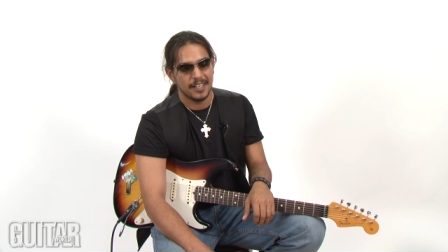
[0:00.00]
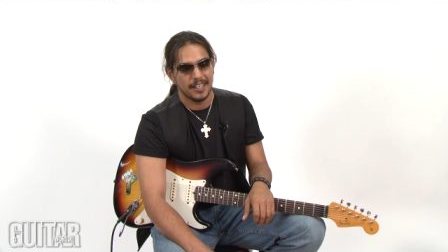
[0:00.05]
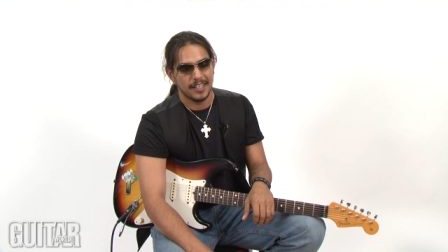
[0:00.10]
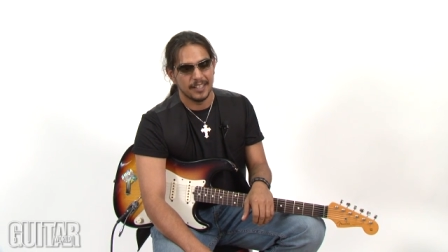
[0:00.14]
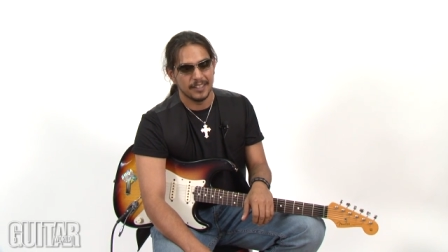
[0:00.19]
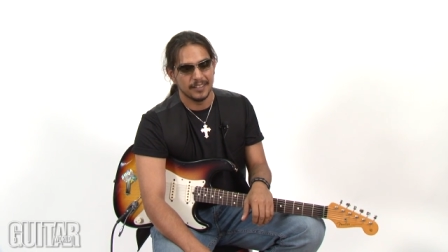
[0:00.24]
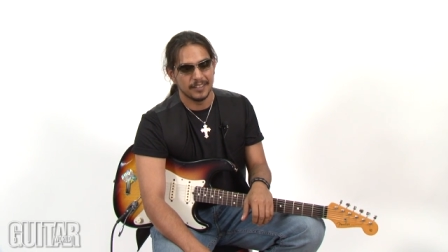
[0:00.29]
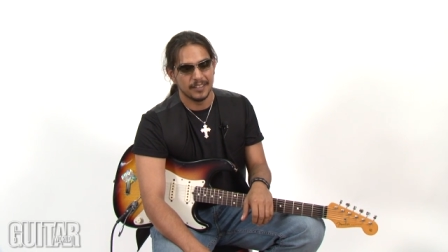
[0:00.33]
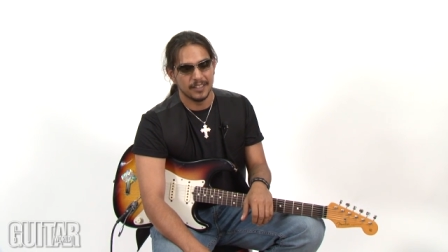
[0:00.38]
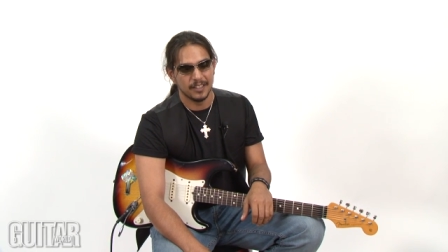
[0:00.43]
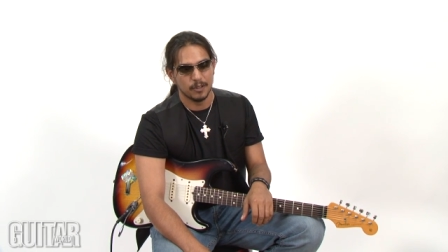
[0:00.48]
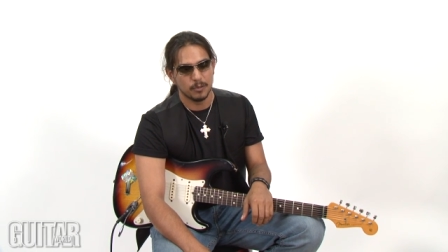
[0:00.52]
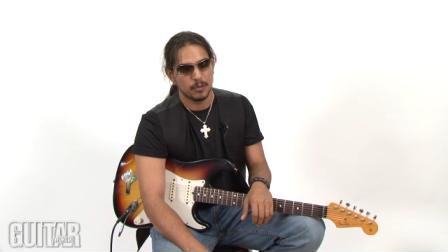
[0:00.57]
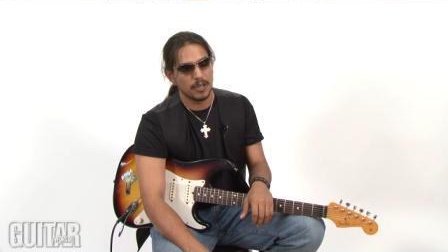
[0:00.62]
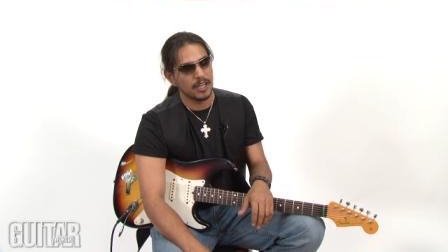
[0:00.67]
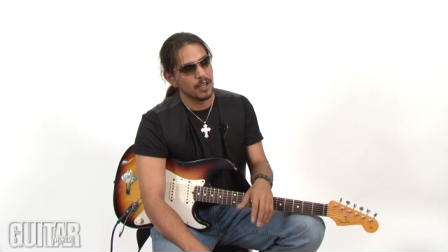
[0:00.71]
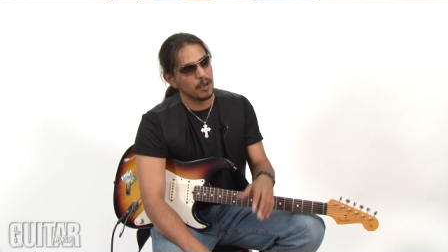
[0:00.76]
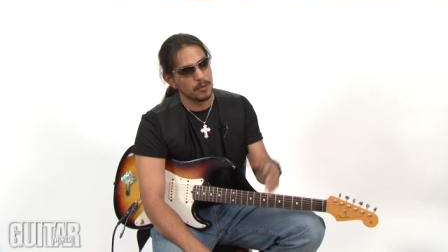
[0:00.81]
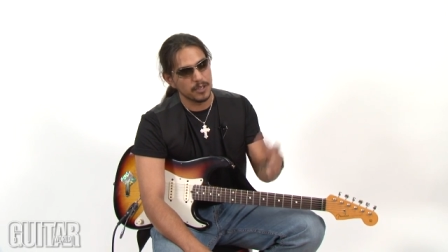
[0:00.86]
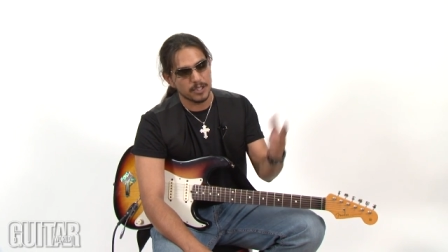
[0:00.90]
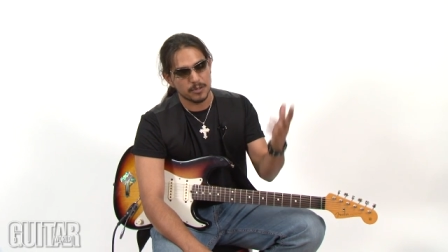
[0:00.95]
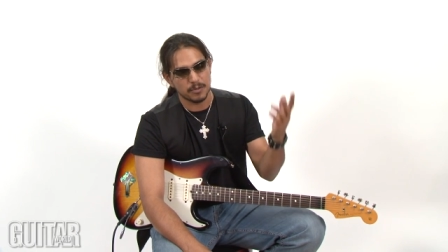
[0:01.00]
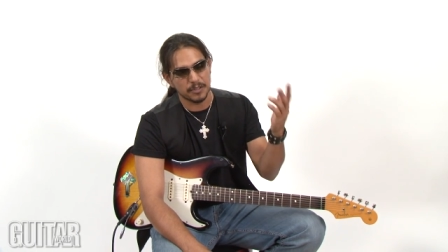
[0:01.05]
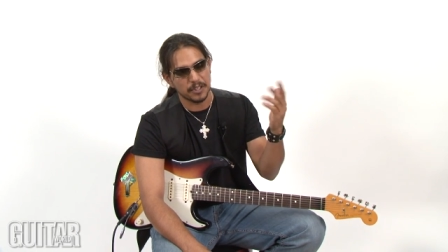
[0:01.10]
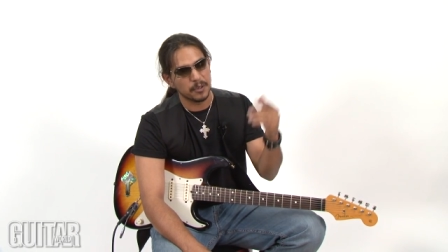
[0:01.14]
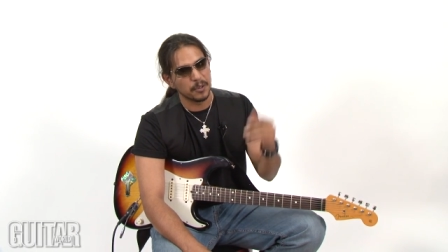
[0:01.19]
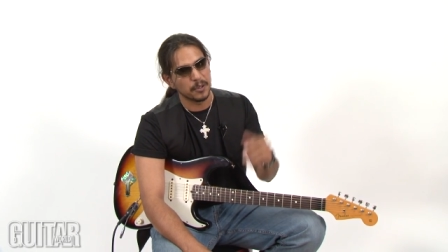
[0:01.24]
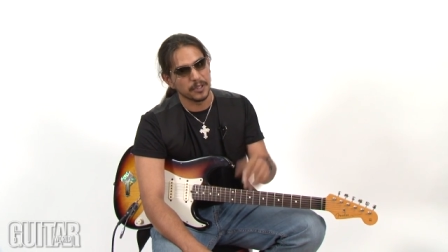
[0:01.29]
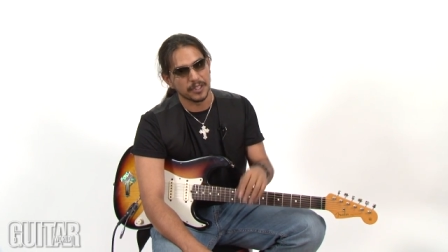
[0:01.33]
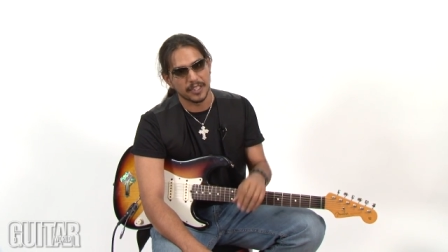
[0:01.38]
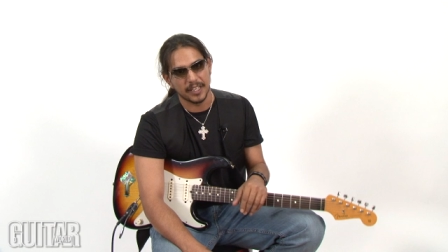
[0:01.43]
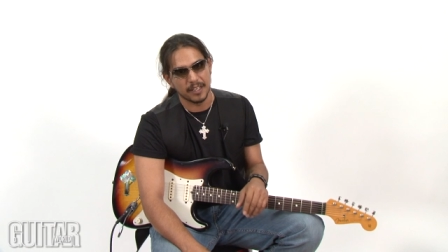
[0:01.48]
And uh, we always
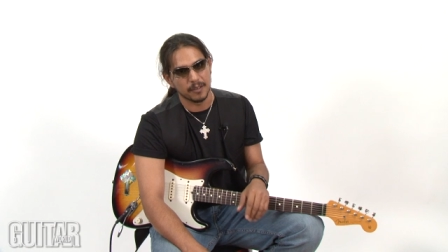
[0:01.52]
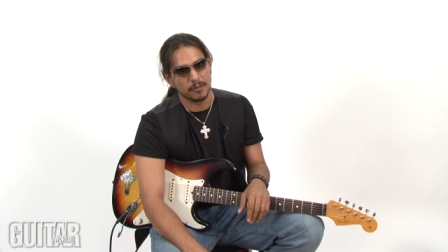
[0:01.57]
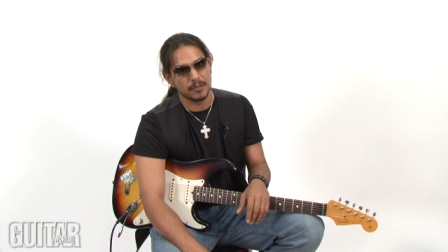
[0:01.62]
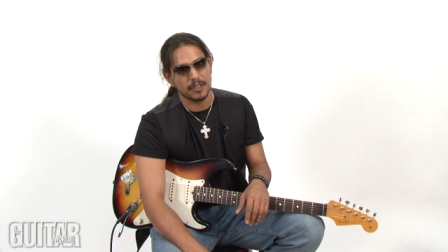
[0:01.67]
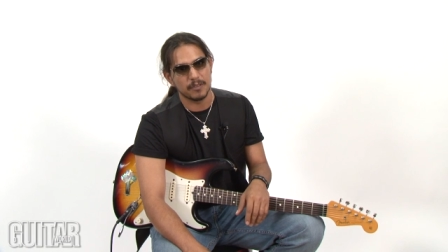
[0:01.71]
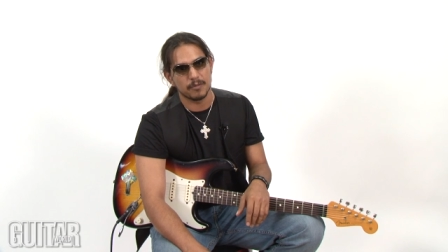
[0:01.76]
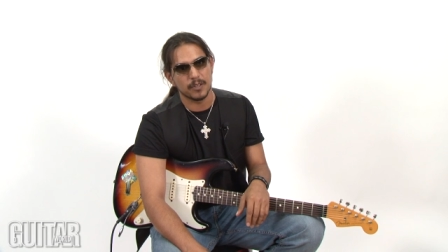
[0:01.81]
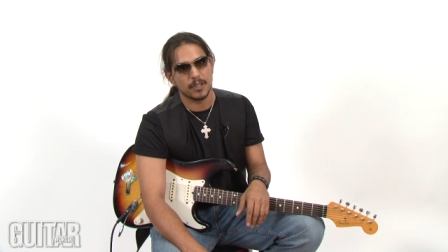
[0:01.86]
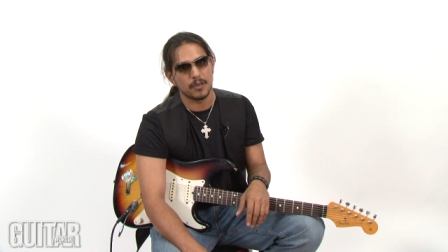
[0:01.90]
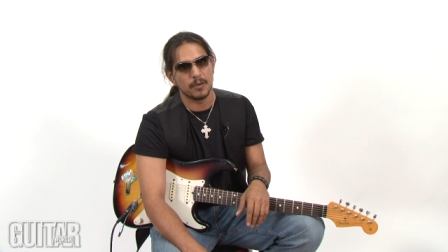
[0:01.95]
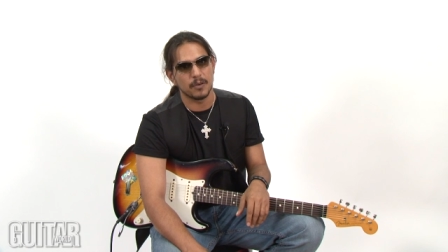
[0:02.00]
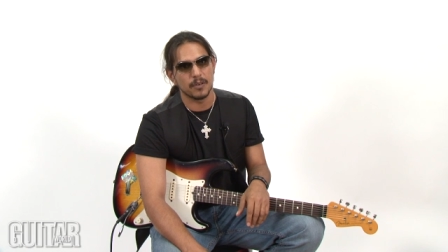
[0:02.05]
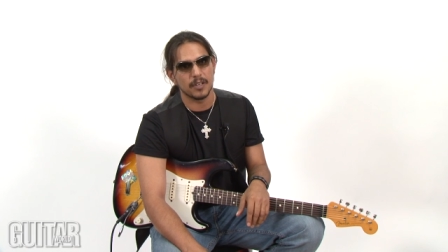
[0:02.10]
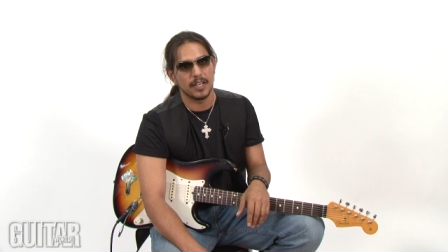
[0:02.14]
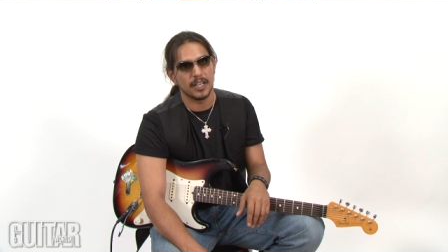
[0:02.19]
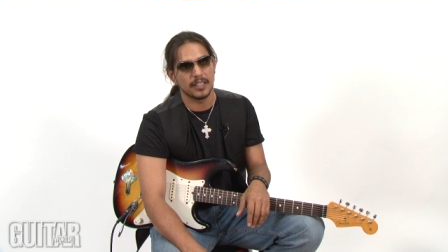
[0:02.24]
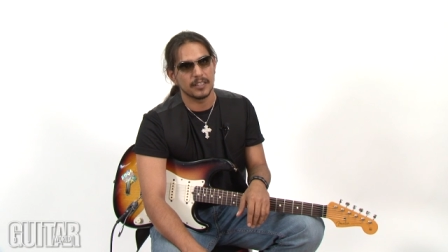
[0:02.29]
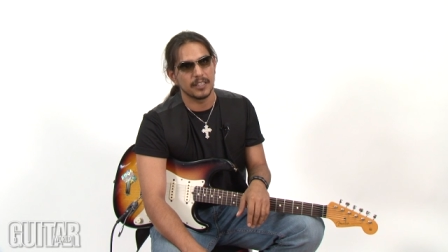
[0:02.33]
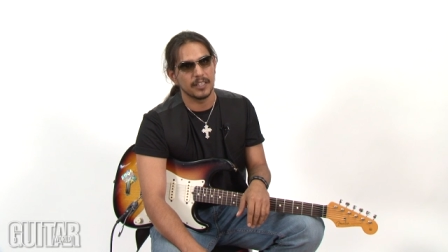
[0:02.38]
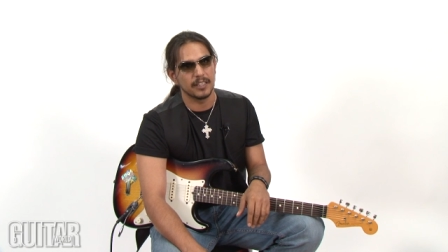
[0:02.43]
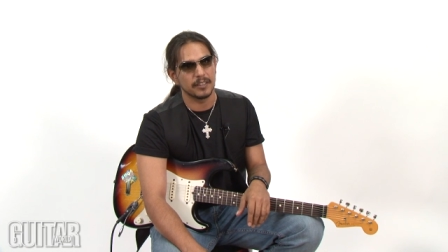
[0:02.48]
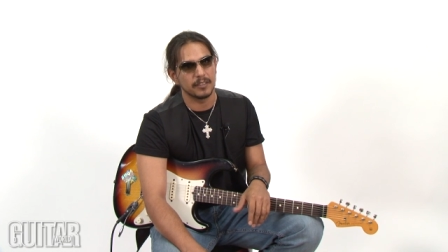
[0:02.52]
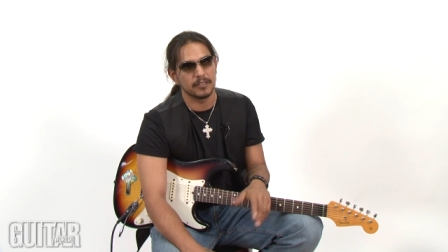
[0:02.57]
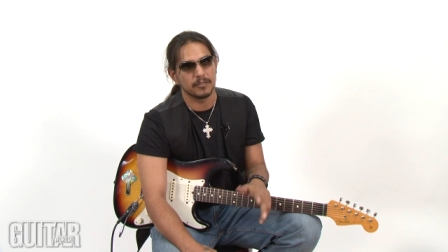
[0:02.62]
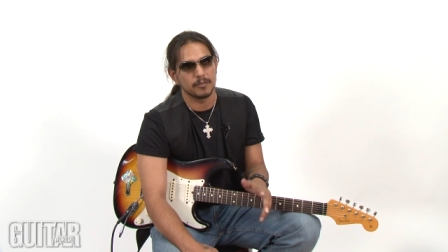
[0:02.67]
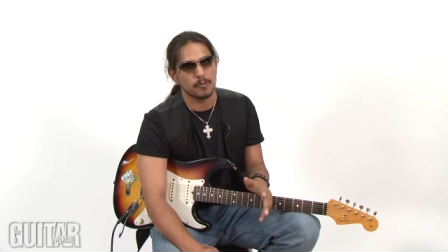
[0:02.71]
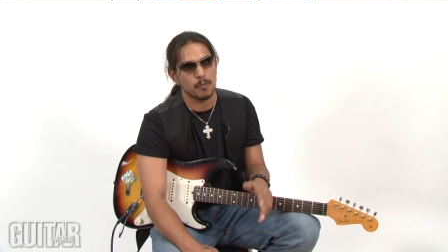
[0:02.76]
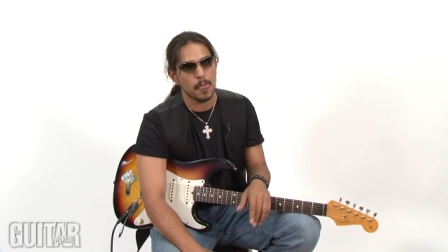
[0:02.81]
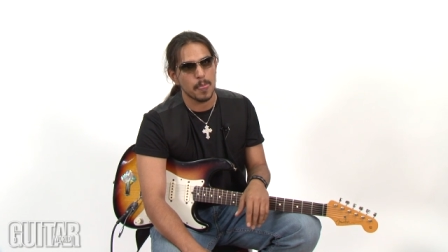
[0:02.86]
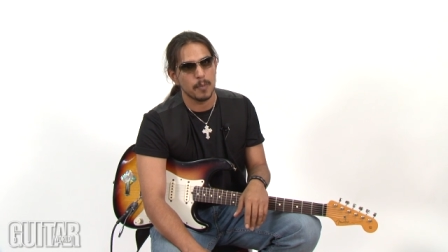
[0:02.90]
record there. We've recorded, I think,